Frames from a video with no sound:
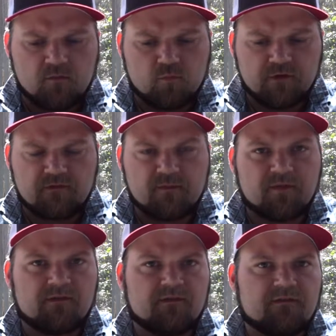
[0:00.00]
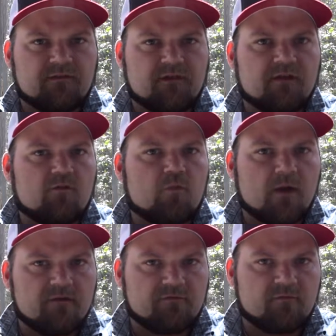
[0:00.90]
We typically stay
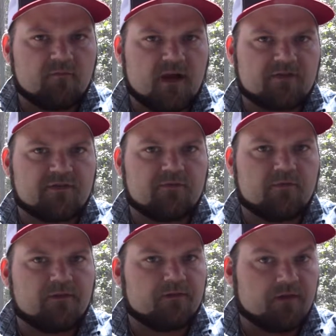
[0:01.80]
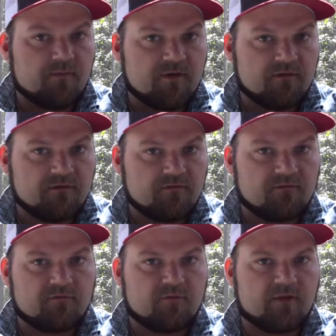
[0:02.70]
away from batching with lemon
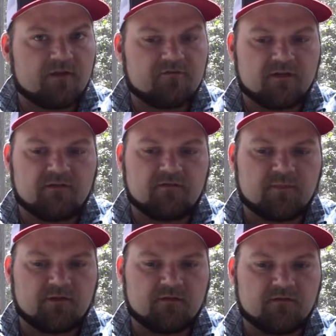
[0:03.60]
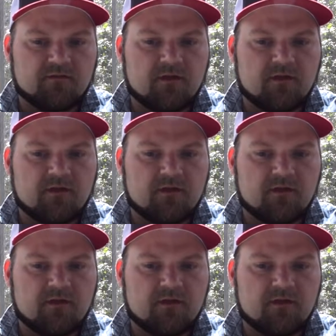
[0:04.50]
for big events because